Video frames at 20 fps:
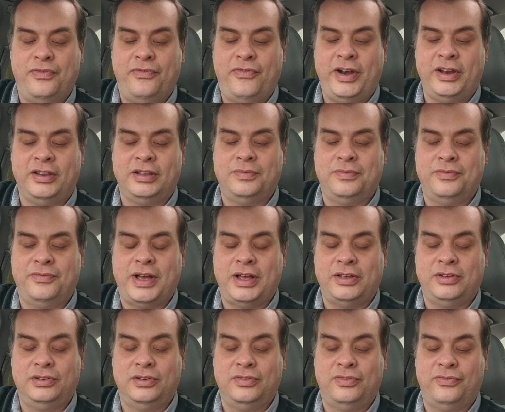
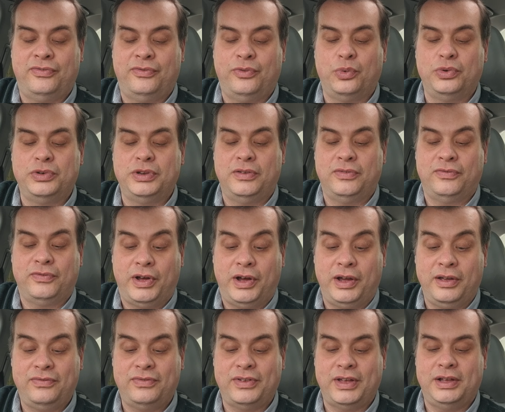37,000 to
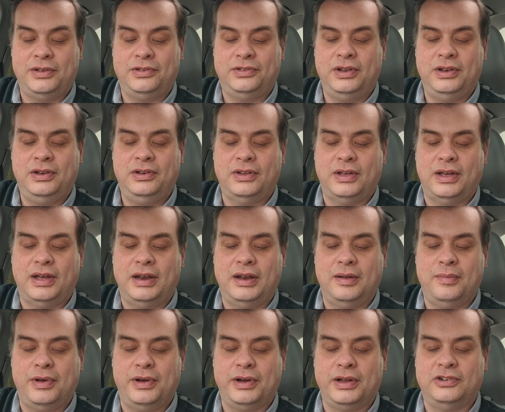45,000, and
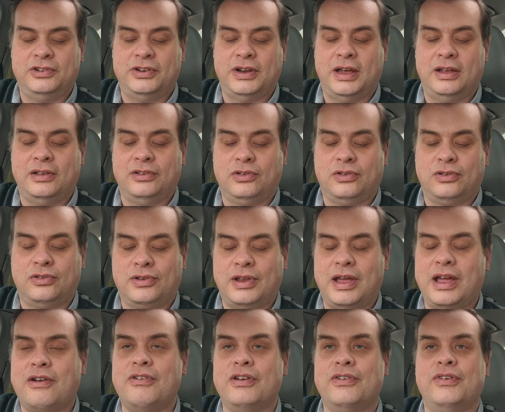the market share's
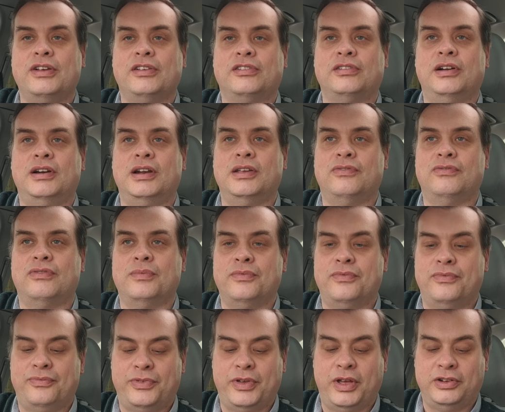increased very slightly from
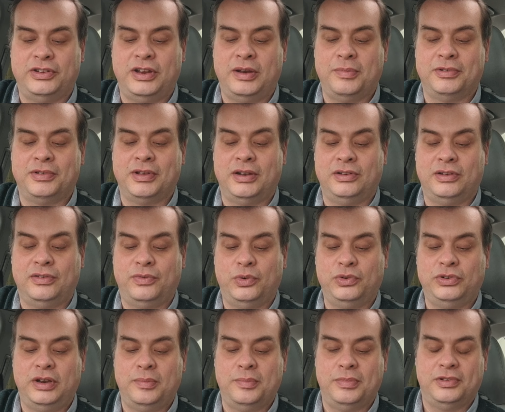13% to
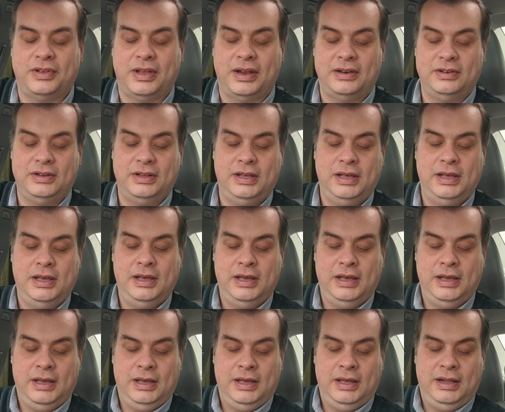14%.
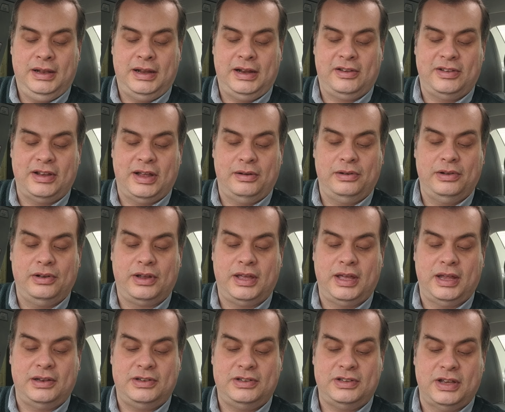Let's now look
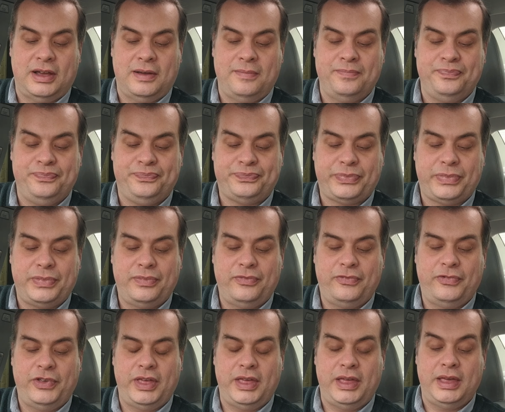at
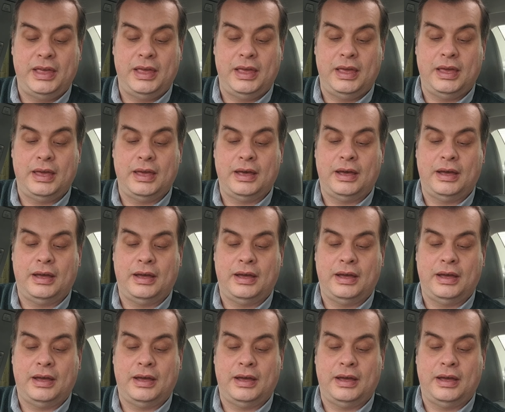the